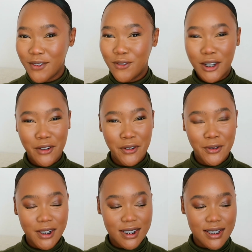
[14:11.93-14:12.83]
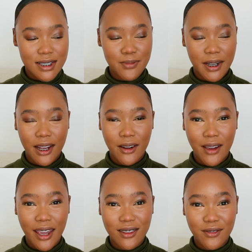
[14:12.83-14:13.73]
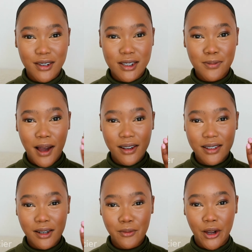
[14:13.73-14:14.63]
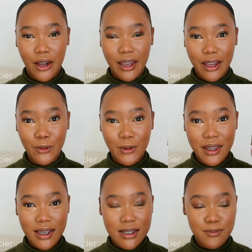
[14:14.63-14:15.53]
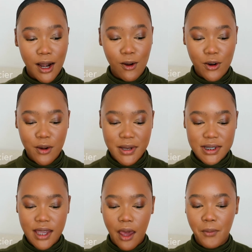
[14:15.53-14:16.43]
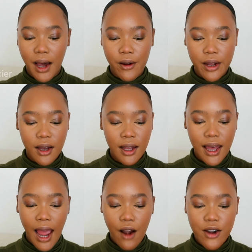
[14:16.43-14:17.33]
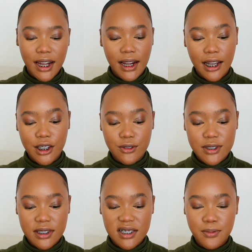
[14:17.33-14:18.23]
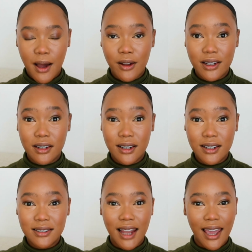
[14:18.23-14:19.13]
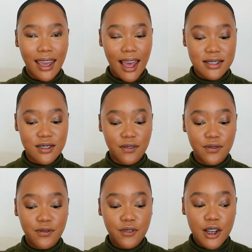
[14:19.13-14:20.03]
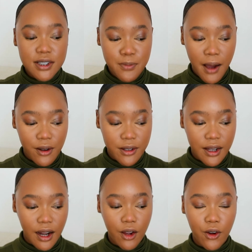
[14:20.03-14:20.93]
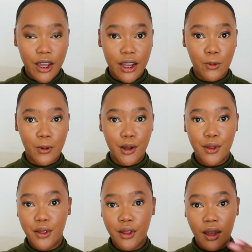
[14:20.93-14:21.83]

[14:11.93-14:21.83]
for different reasons, but anyway, the first powder that I'm going in with is my Laura Mercier powder. I really like using this powder like as the first powder that I go in with